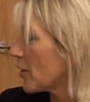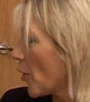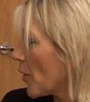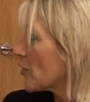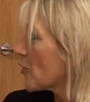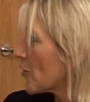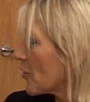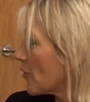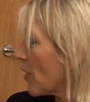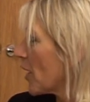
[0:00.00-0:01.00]
going to
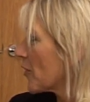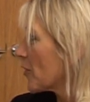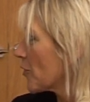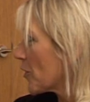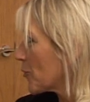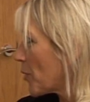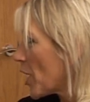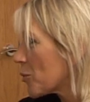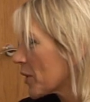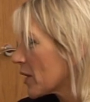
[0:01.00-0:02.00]
sort of like the, the
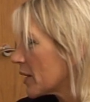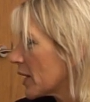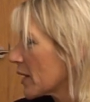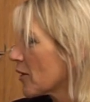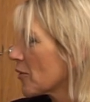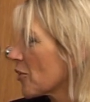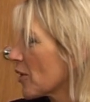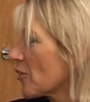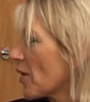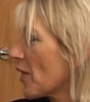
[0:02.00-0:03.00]
baby clinic and
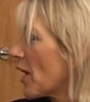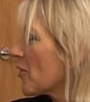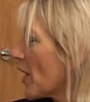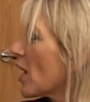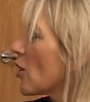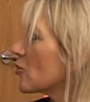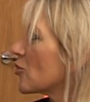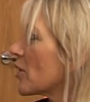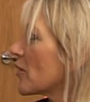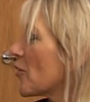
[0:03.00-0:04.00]
things like that, they are
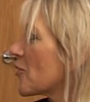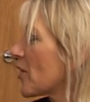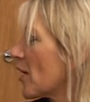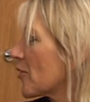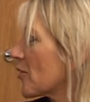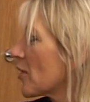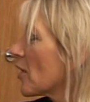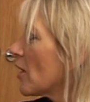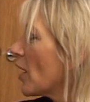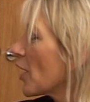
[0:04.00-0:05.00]
doing those tests
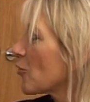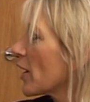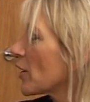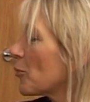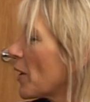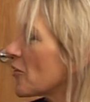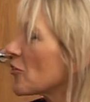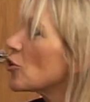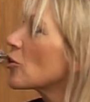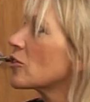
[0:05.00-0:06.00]
at a regular basis,
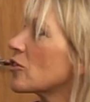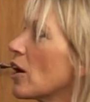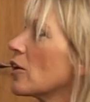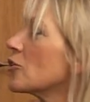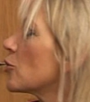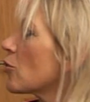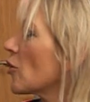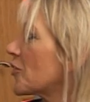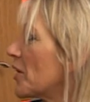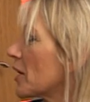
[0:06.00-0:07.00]
you could turn
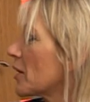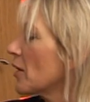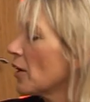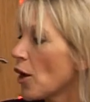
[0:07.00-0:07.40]
neurotic.